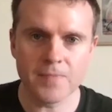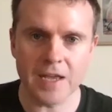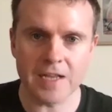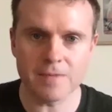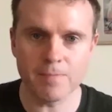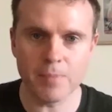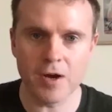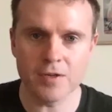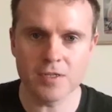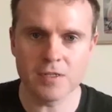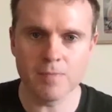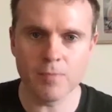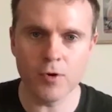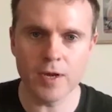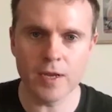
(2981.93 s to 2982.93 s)
that's part
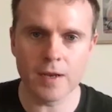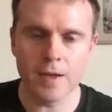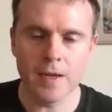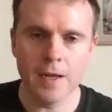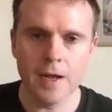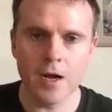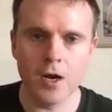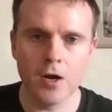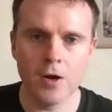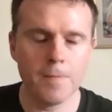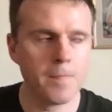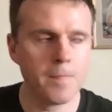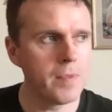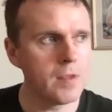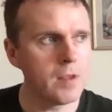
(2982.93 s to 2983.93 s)
of the point
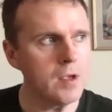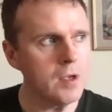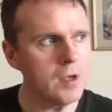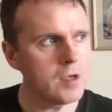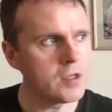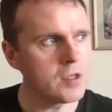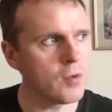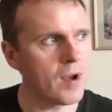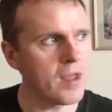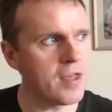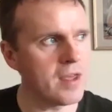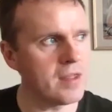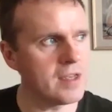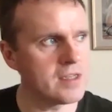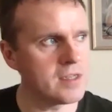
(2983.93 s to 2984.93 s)
um, so i
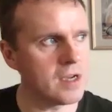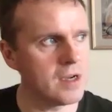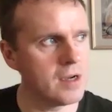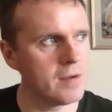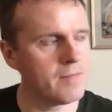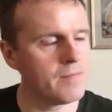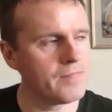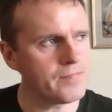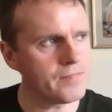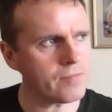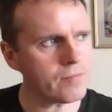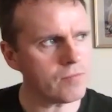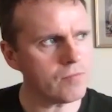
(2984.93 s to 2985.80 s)
think this um,